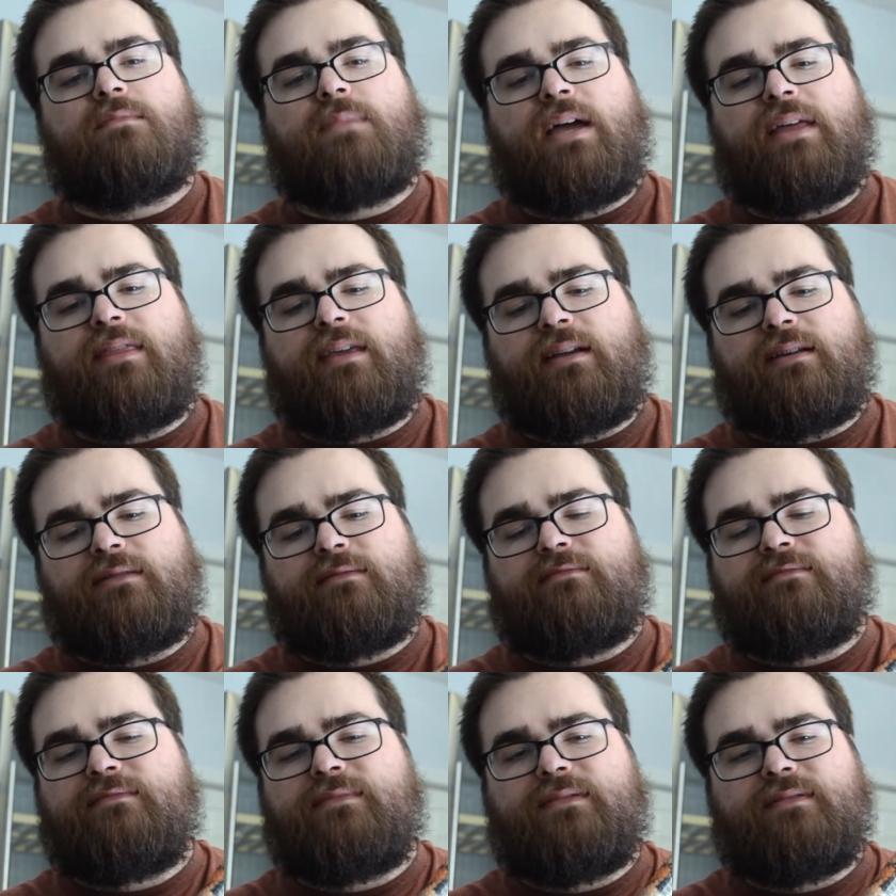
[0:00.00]
I think
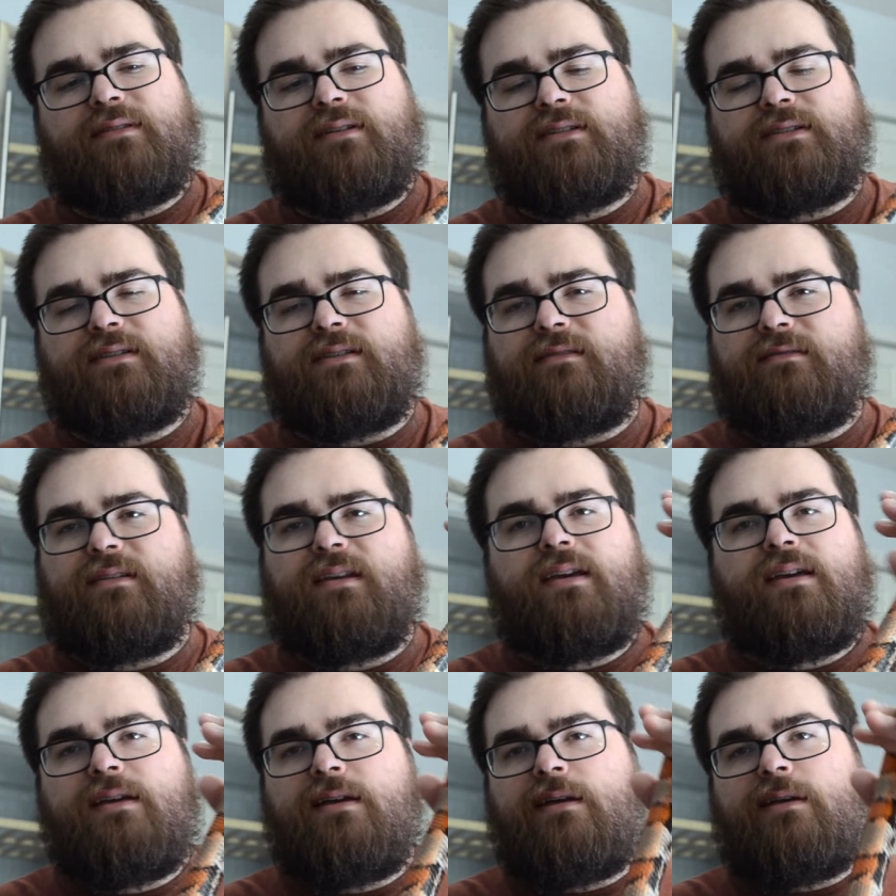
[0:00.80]

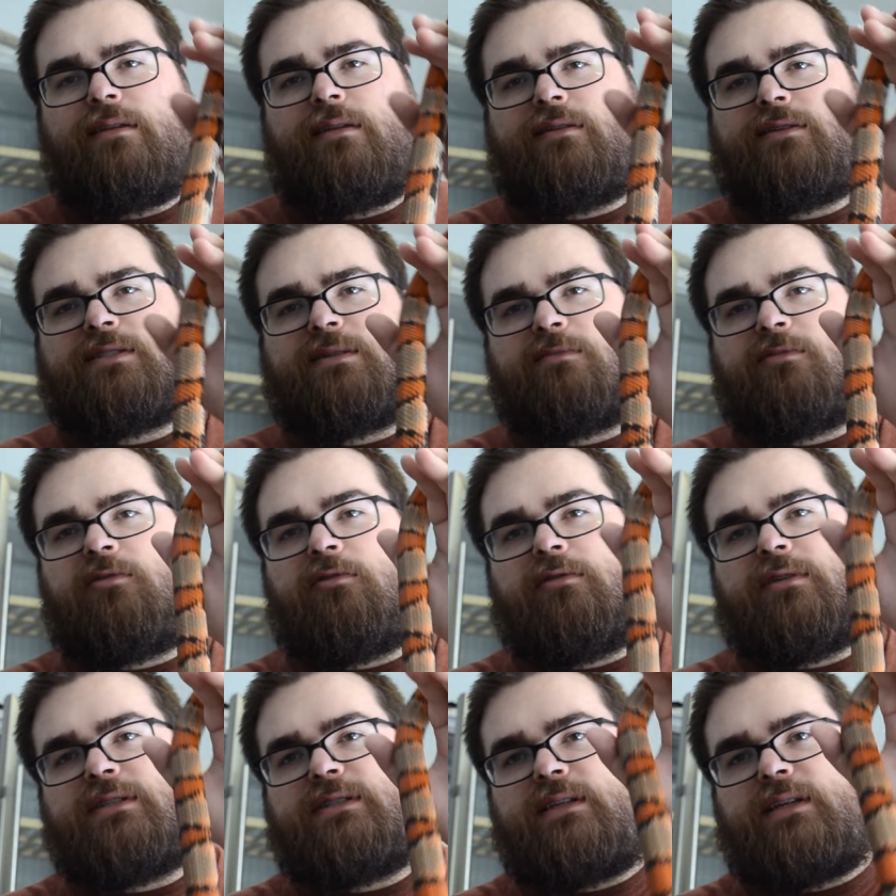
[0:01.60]
there's some
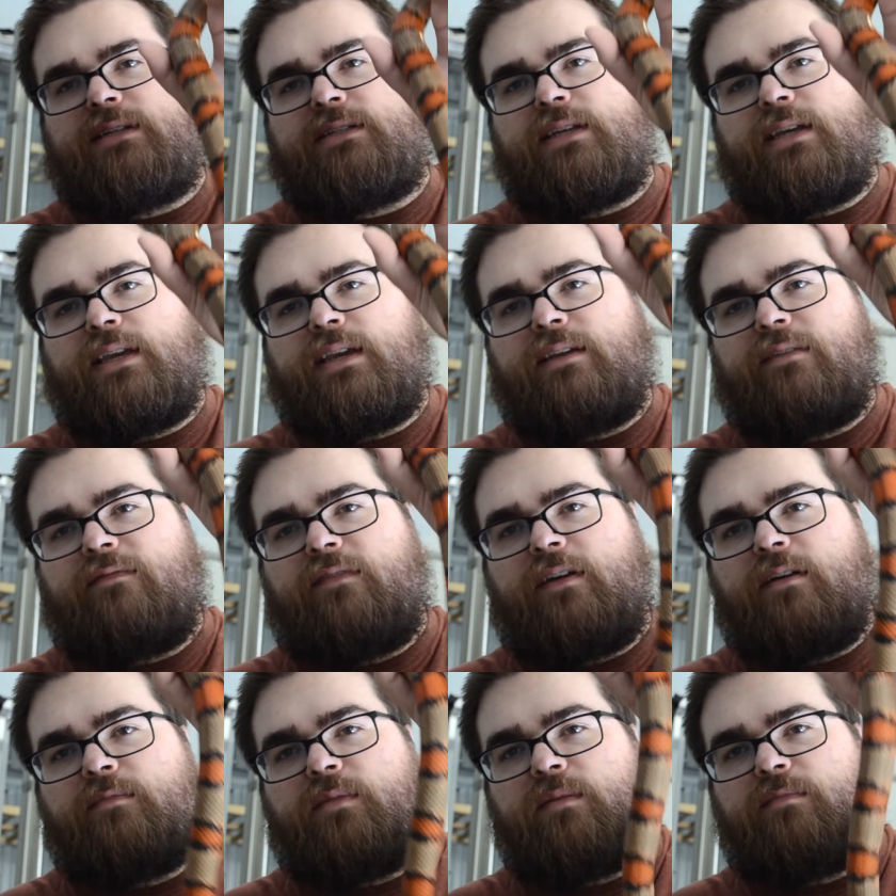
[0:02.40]
corn snakes that get a
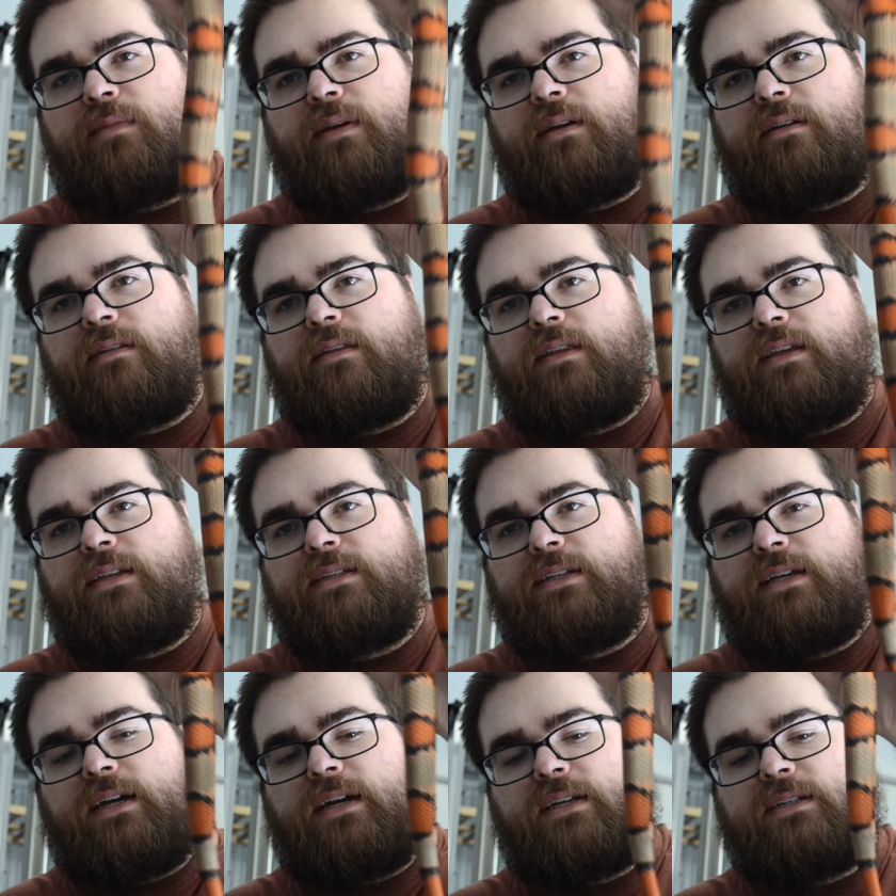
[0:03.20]
fair bit bigger than
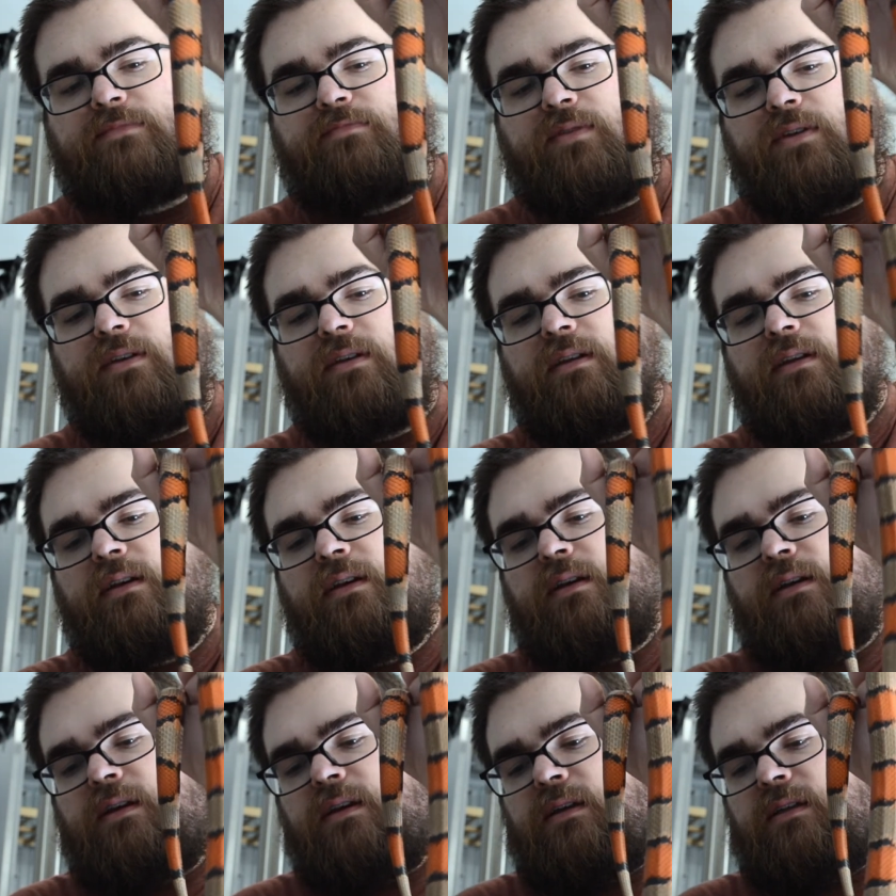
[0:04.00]
these guys, but
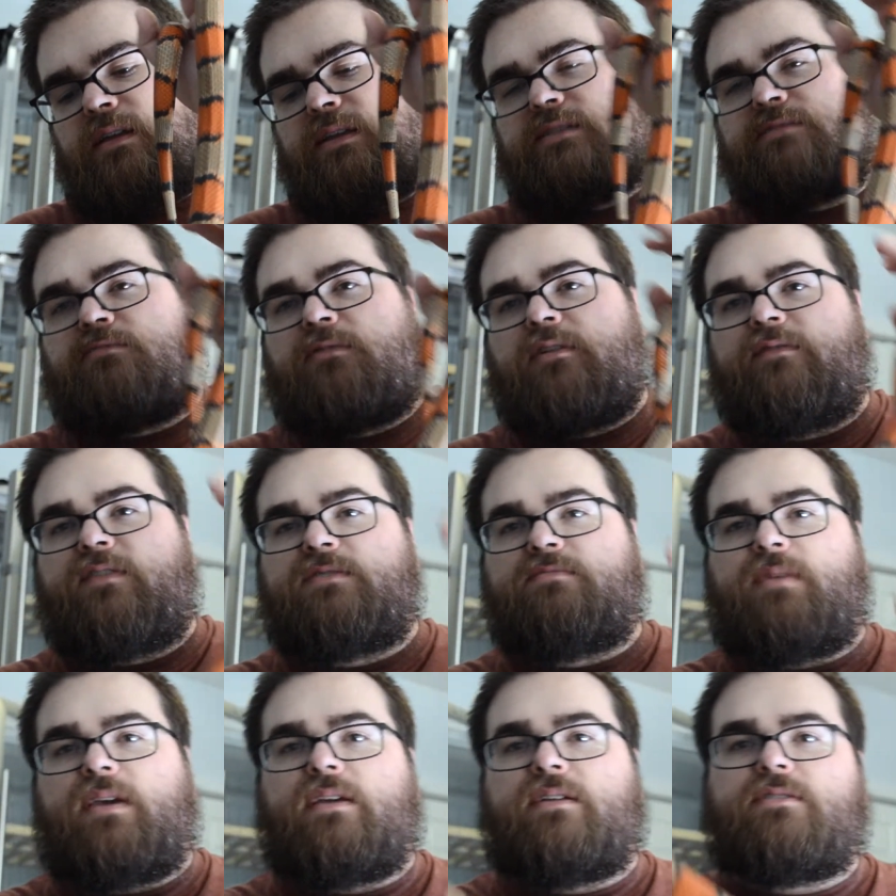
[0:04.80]
this is one of his
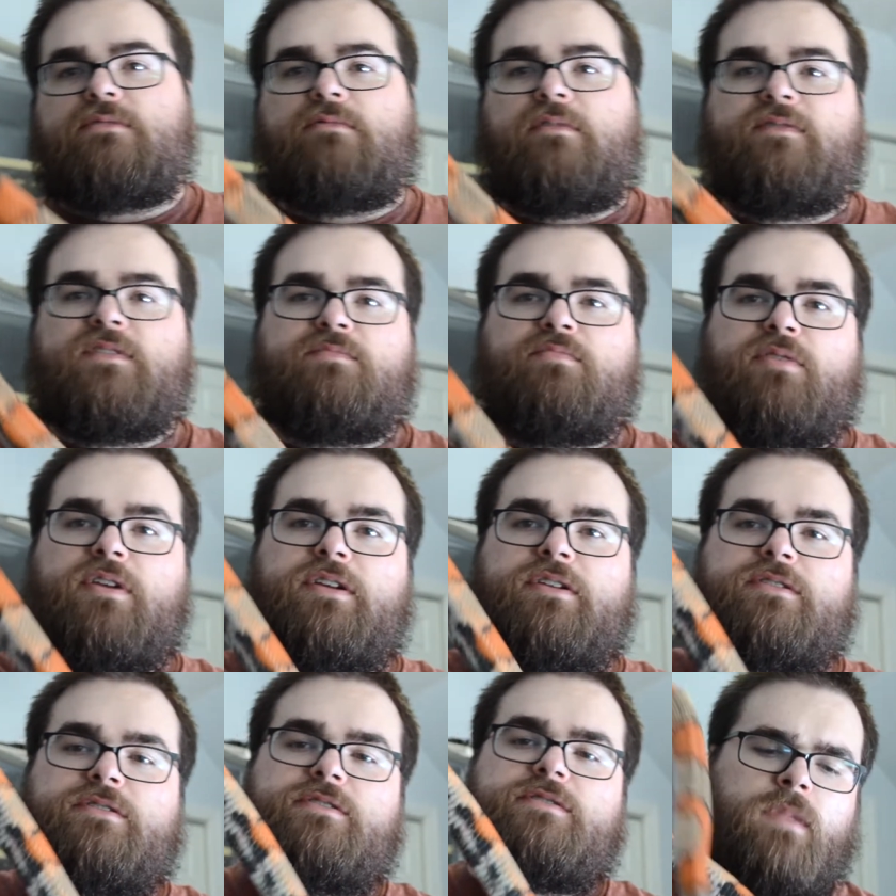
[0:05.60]
males, one of his
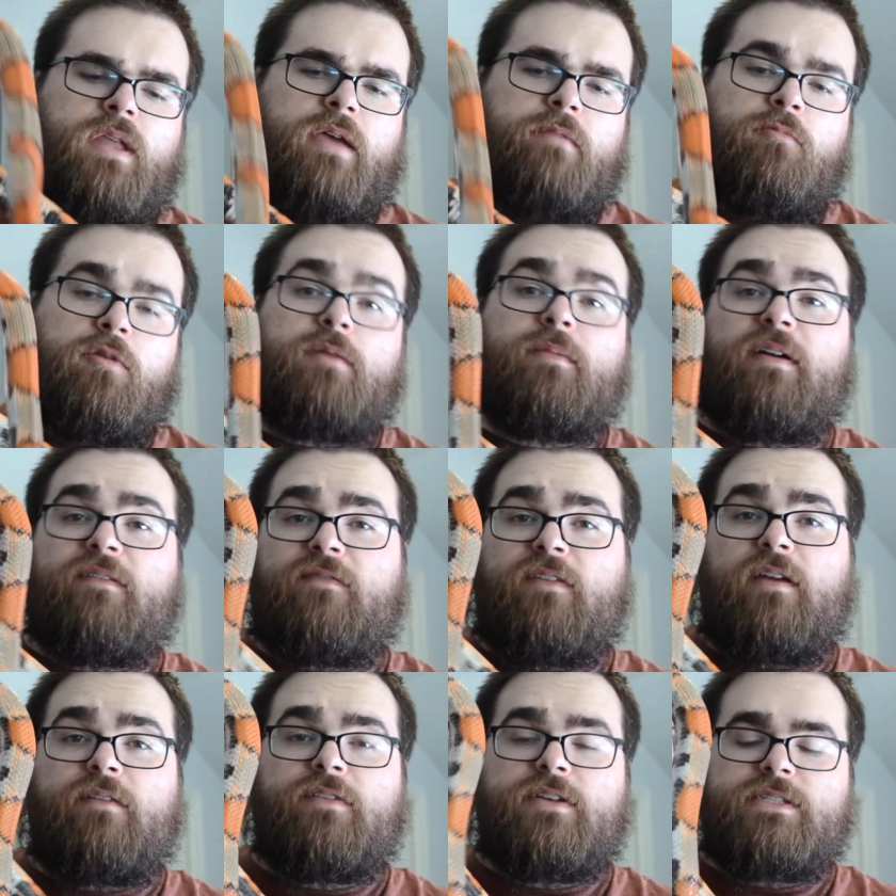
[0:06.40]
breeders, and one of my
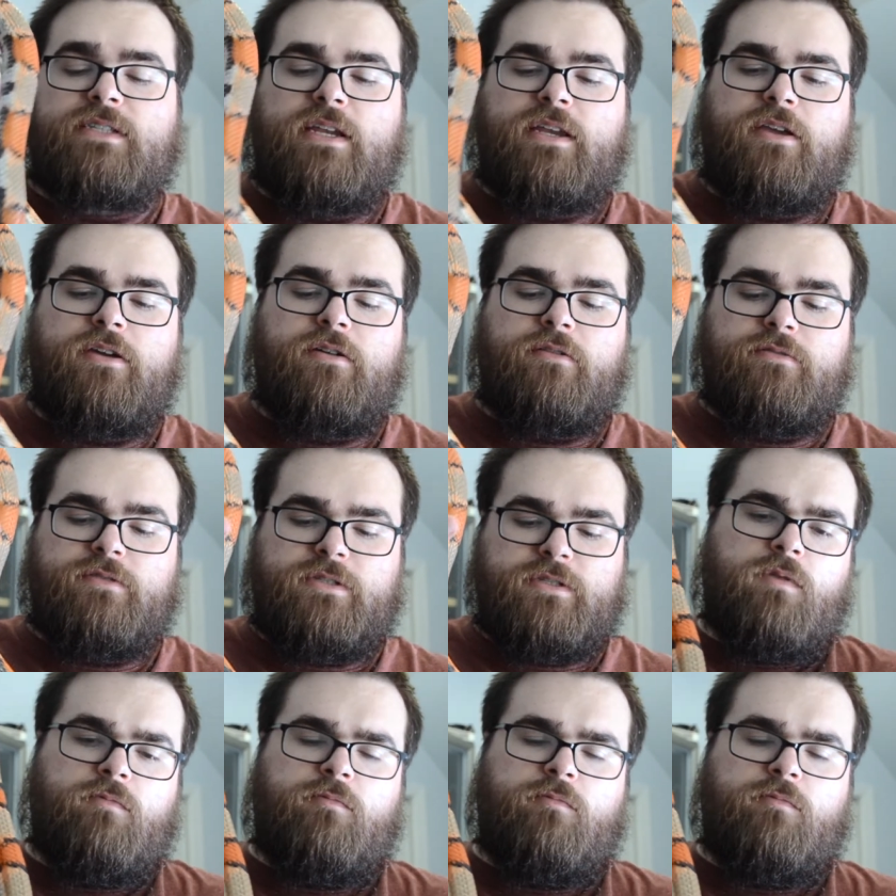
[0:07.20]
favorites that he owns.